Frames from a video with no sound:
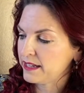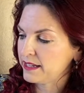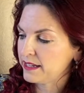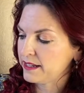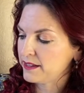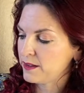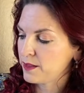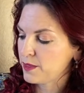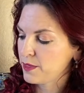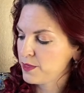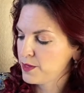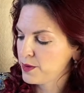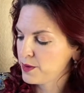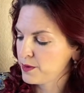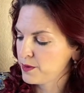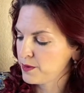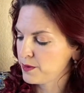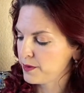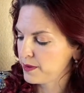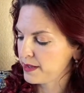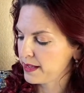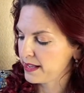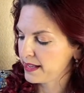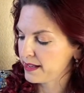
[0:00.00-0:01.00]

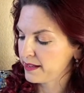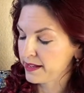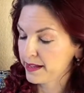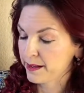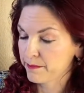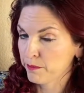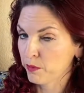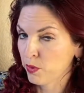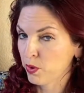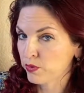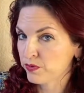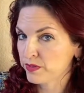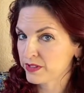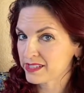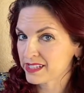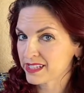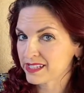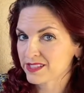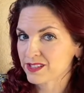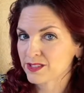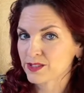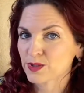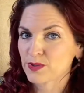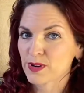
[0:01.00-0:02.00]
The more
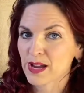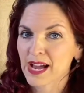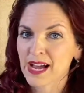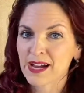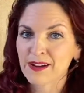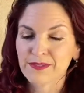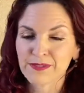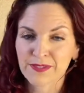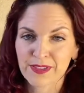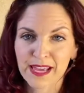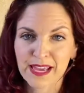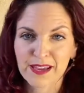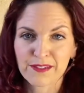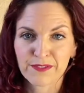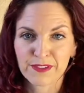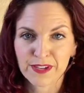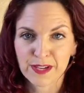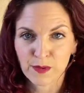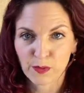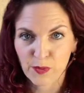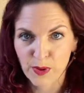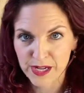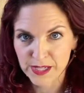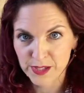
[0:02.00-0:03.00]
resistance you have, the heavier
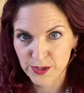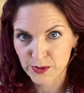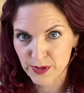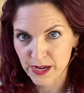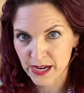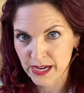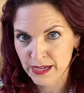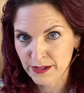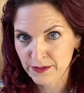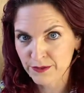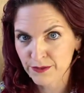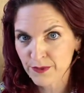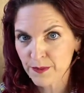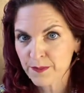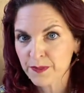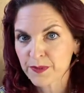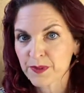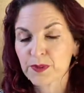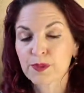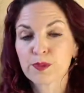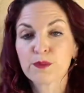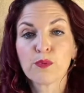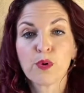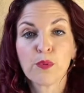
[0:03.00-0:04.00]
weight you have,
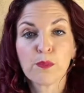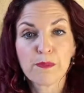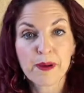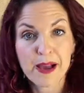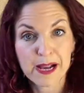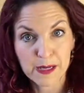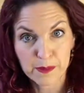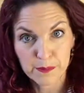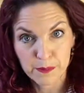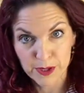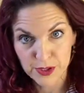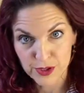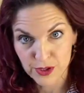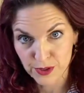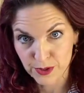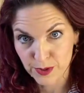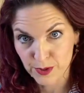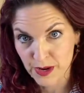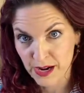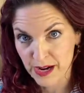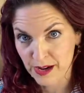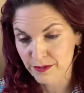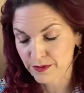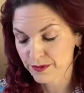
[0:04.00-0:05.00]
the more back pressure you
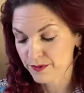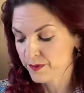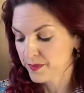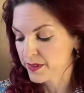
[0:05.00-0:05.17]
have.